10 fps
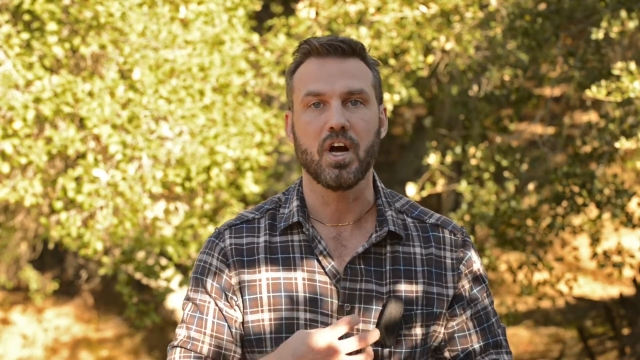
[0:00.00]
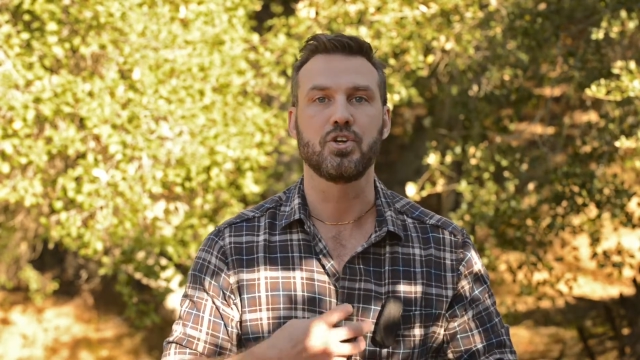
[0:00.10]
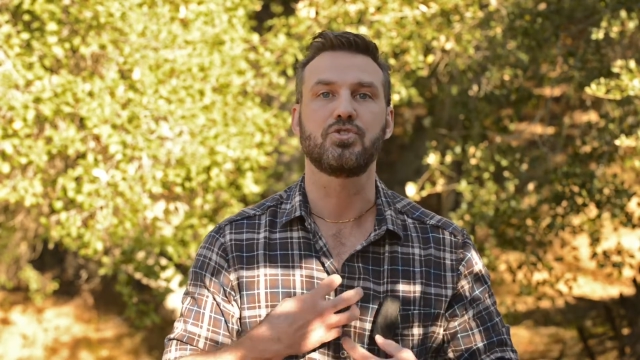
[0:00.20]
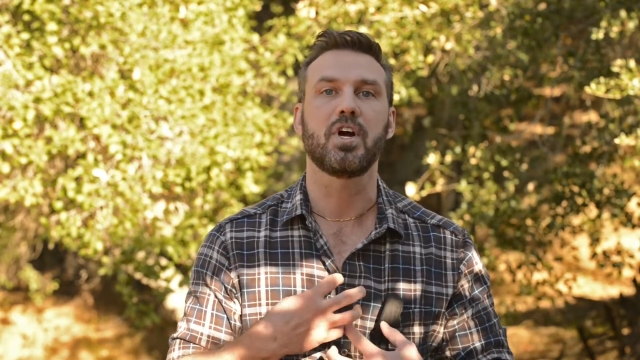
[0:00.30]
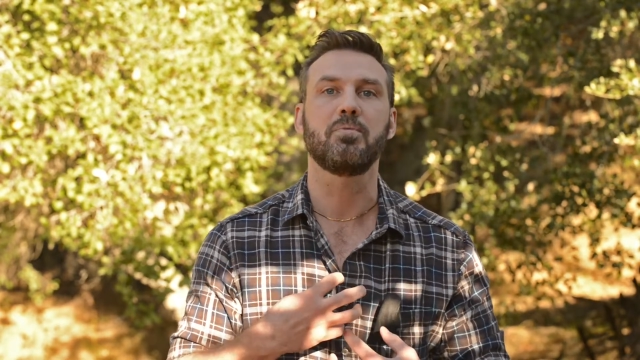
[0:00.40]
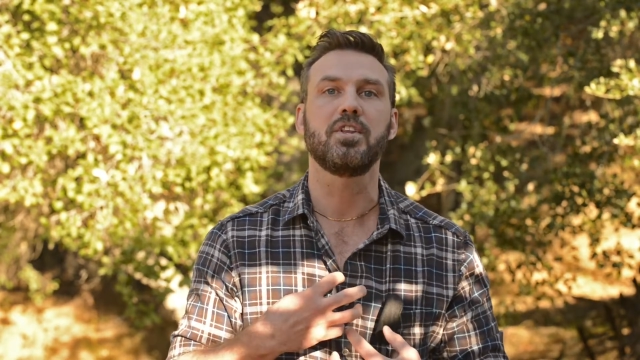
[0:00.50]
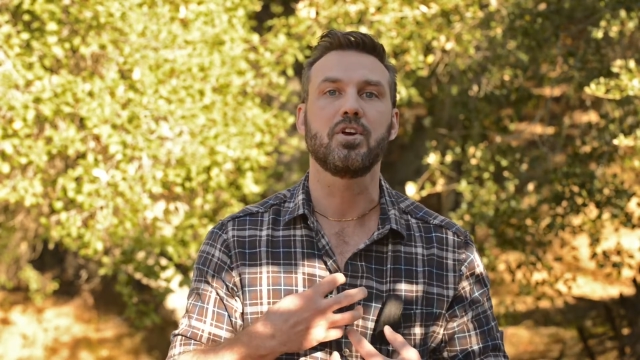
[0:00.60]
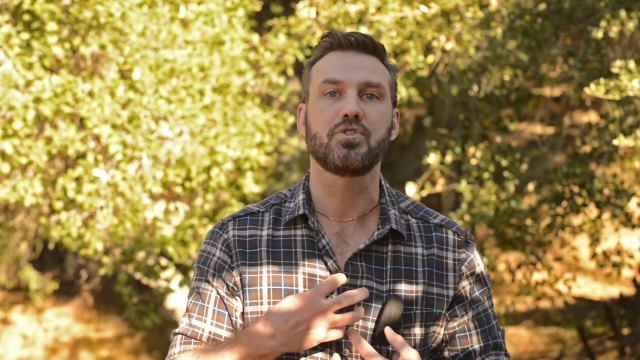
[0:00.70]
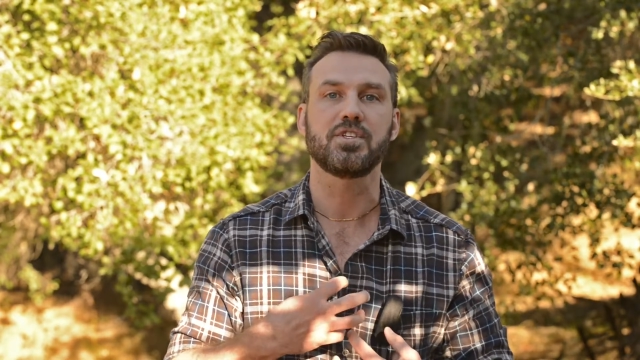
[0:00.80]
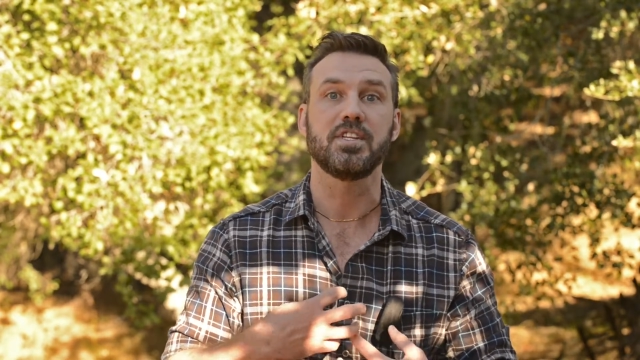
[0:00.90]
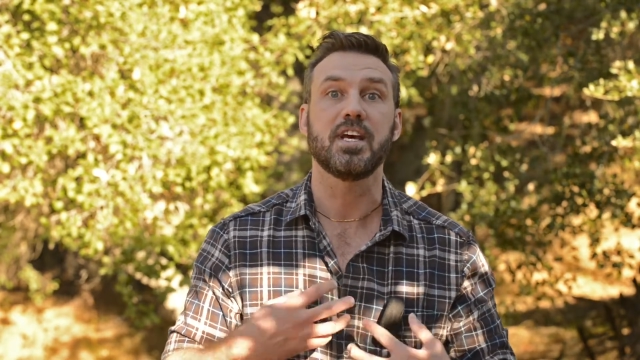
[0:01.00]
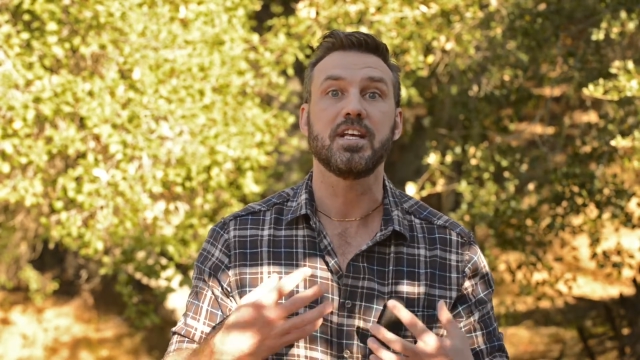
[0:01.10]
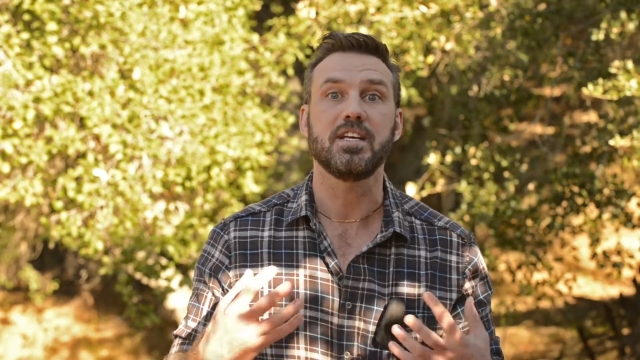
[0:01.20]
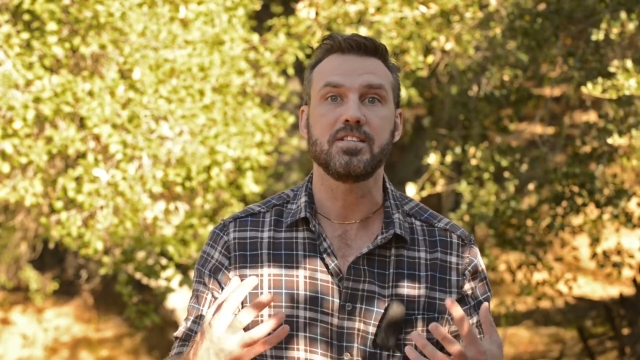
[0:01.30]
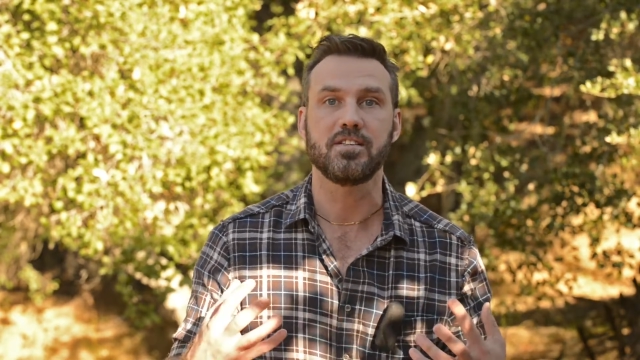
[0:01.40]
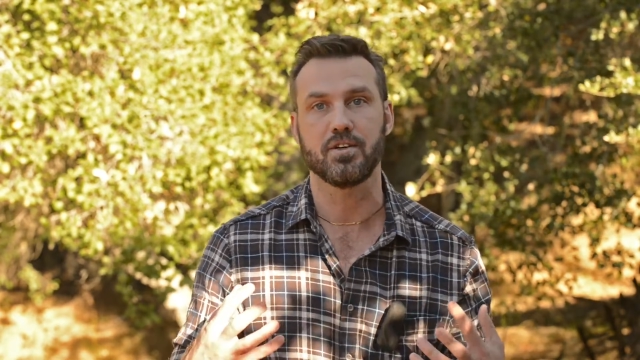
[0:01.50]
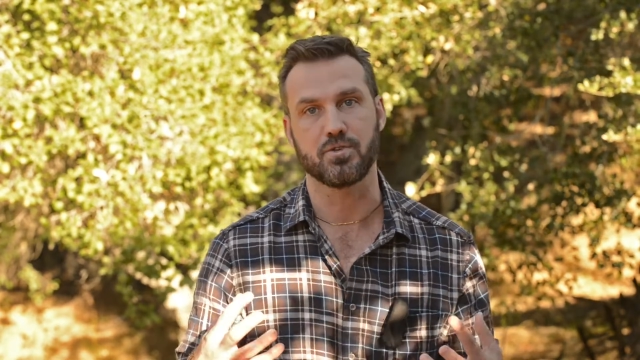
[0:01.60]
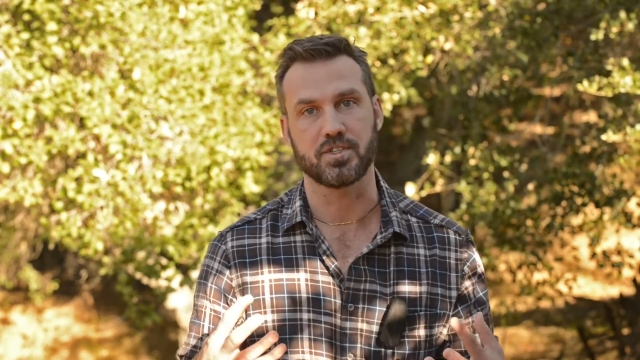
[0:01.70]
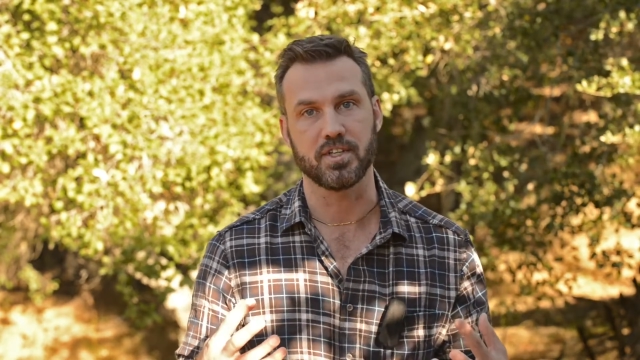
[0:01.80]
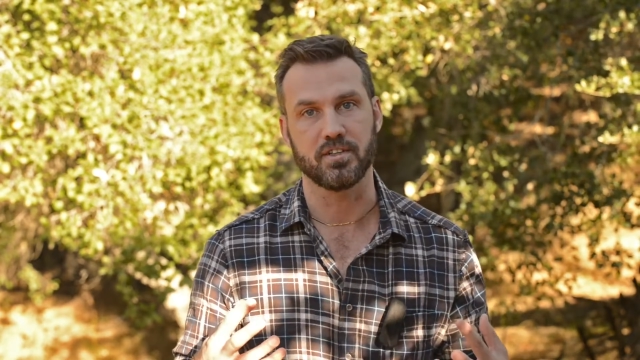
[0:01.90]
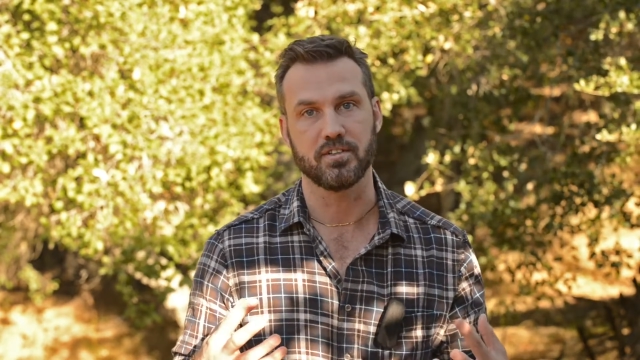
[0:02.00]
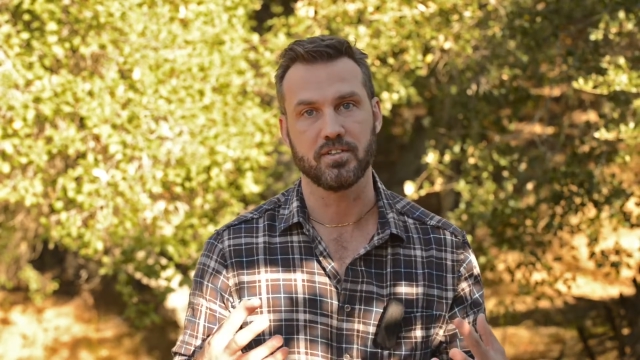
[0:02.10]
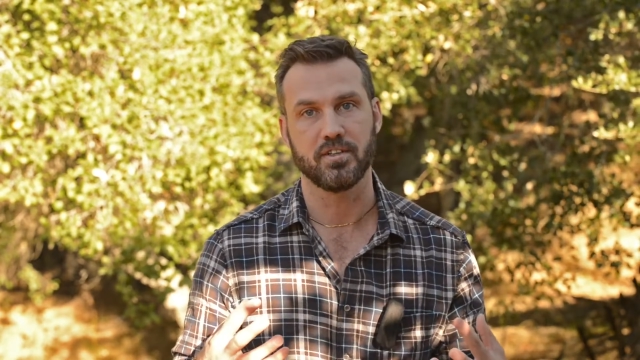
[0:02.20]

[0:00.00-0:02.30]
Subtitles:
our drop of the ocean that is the ocean.